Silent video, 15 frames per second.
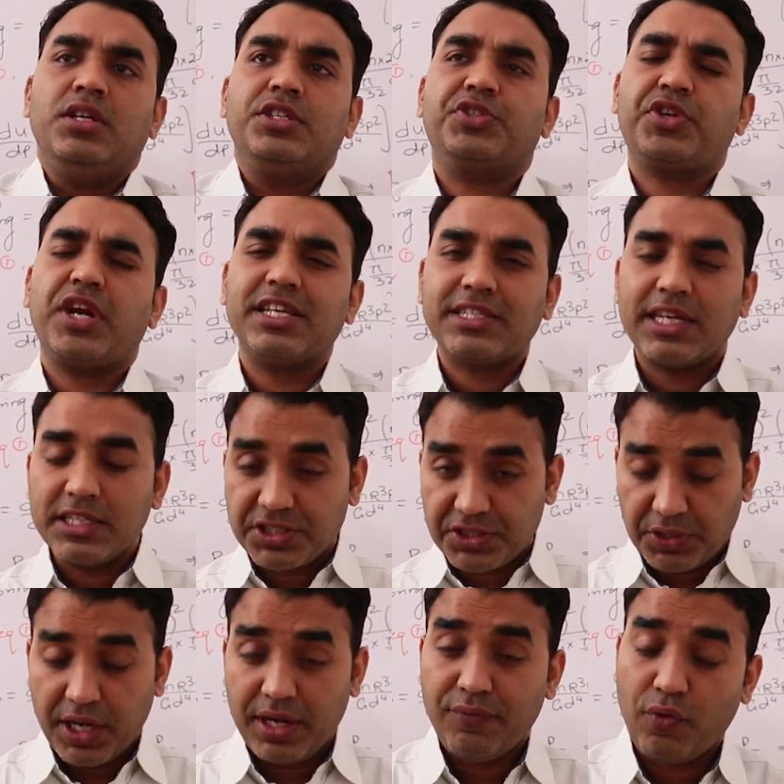stress and
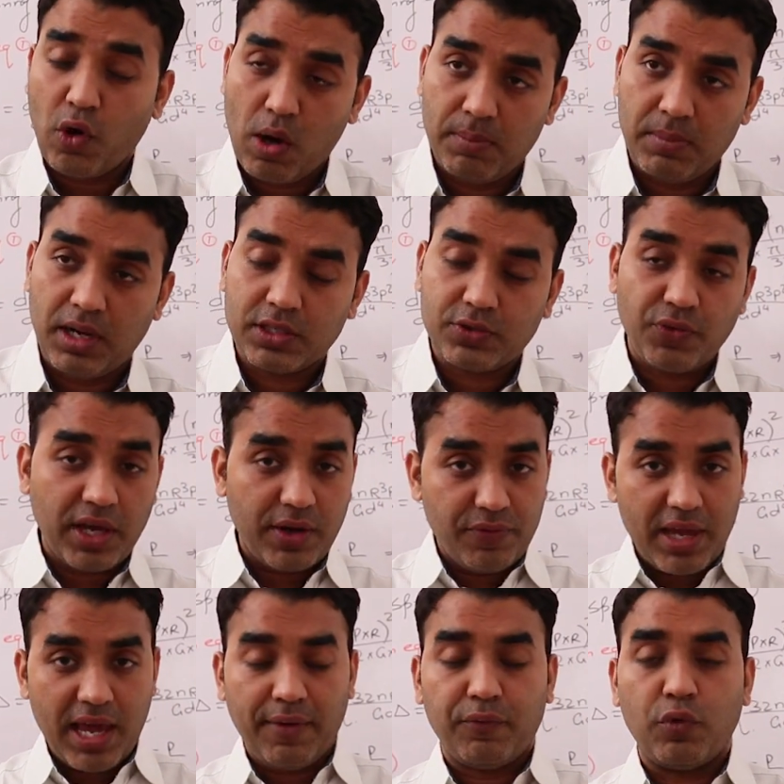strain formulas, where
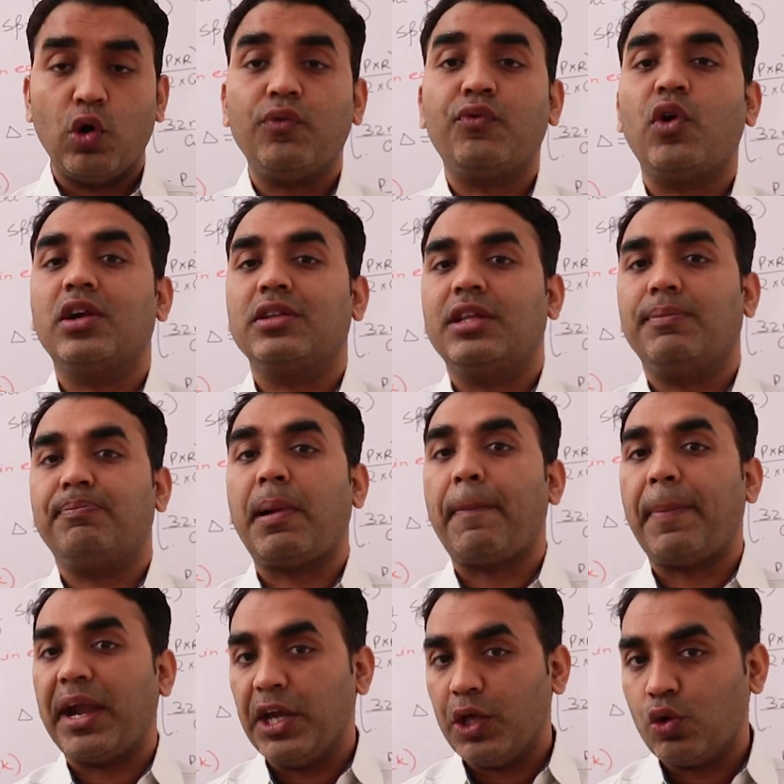we have gone for the
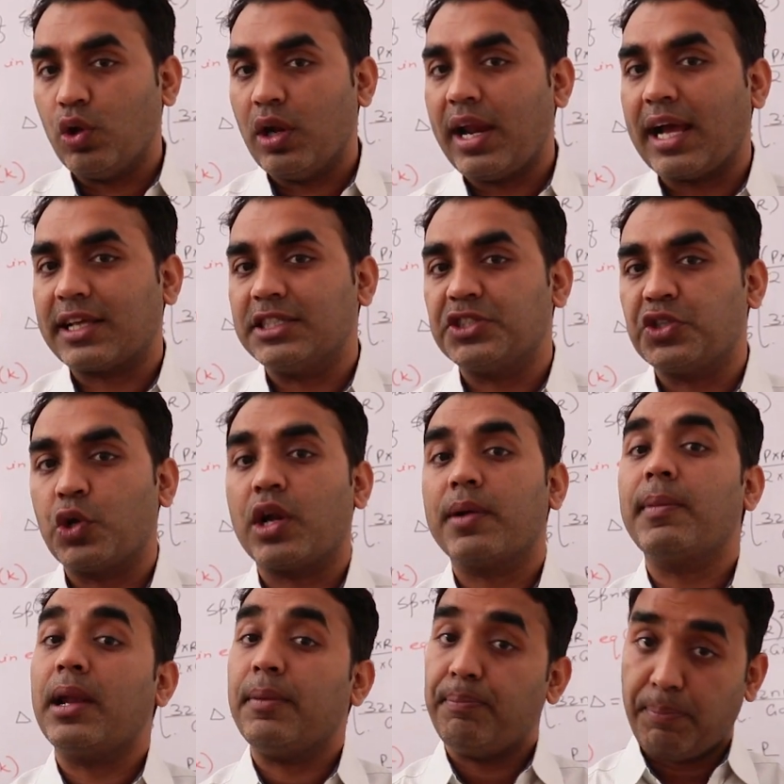perpendicular axis
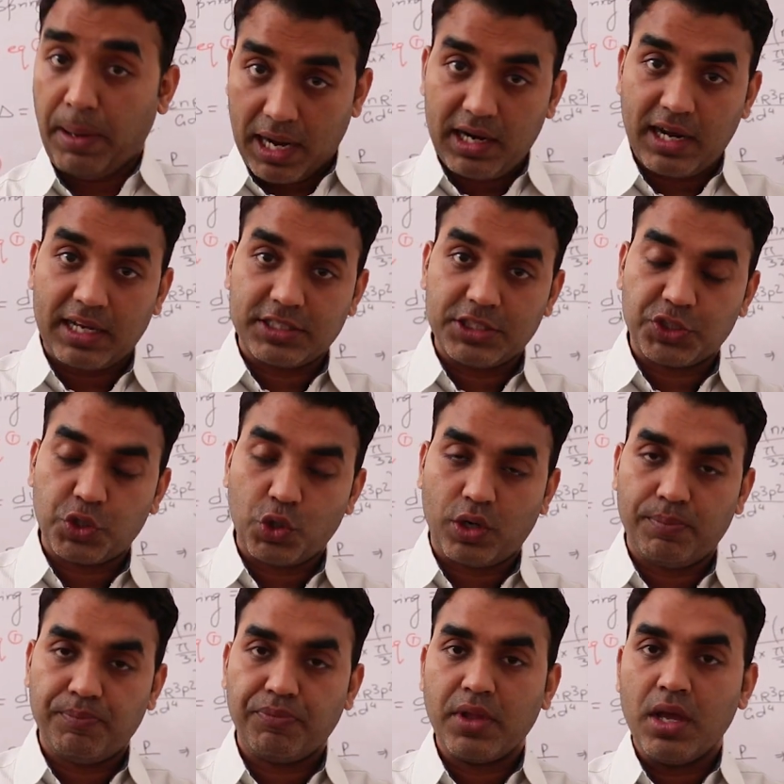theorem and parallel axis theorem.